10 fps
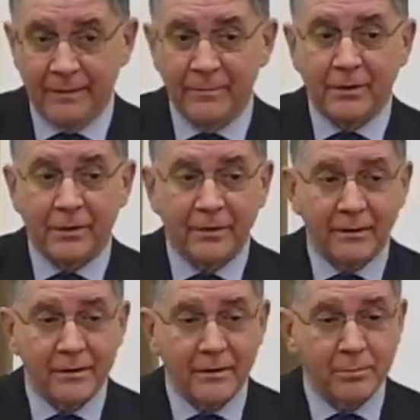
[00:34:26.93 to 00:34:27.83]
Because the
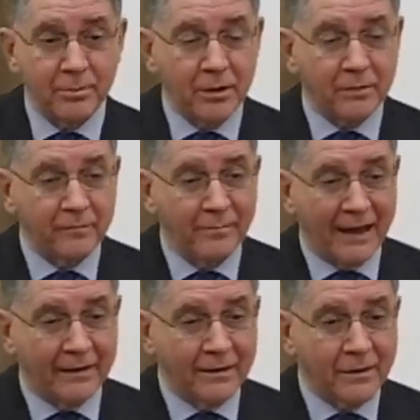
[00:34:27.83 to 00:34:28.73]
Christian experience of
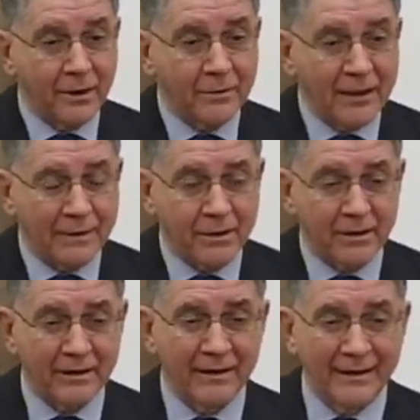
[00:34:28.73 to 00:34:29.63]
man is not
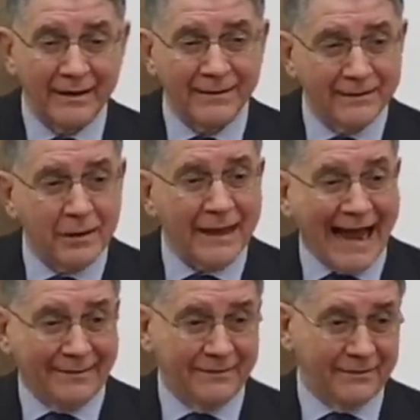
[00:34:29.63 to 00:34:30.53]
something that is
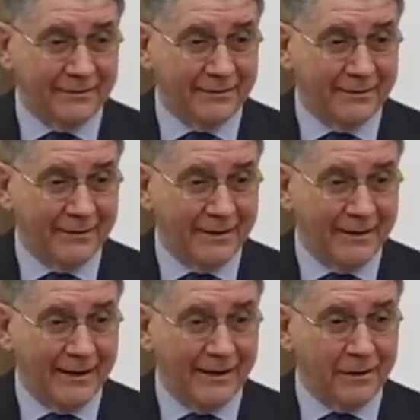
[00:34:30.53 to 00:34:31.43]
added,
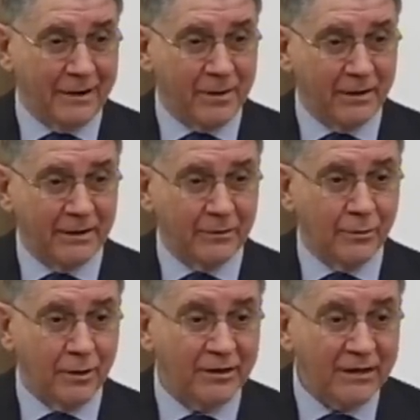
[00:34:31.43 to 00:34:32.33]
it's something that
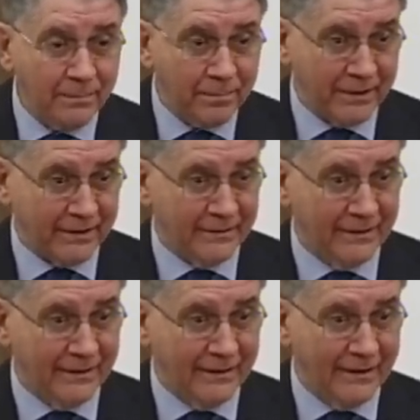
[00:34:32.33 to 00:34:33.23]
goes deeper,
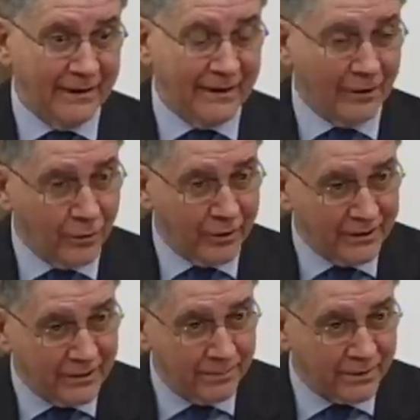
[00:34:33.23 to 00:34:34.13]
and
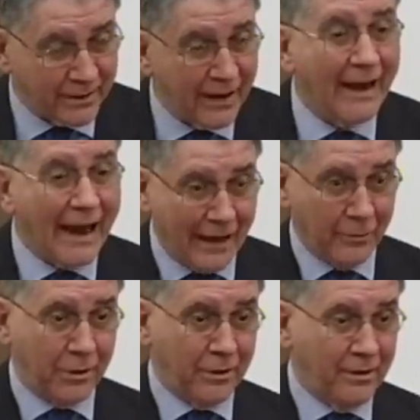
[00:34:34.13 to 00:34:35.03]
going deeper
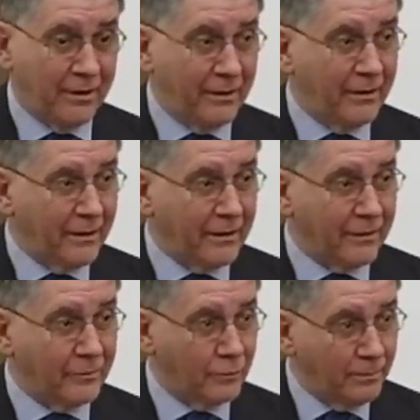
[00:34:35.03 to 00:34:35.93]
allows
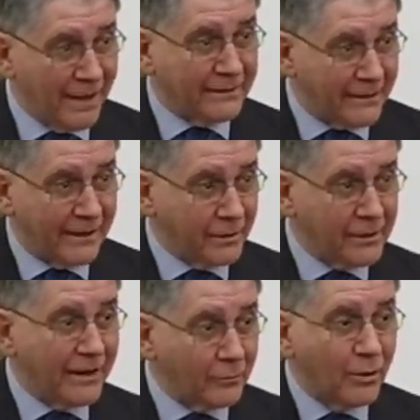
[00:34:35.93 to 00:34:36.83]
uh, to better
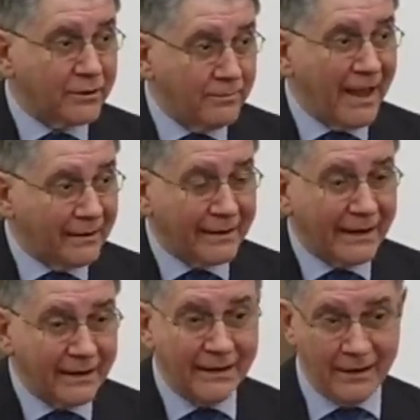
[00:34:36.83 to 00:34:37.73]
understand what man
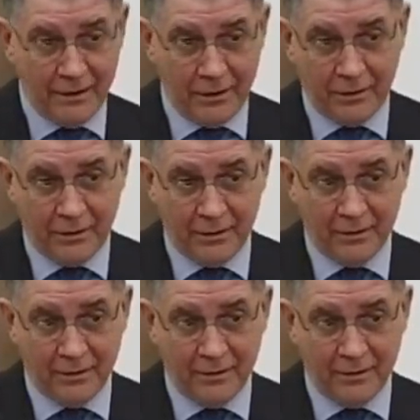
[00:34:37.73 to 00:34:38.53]
really is.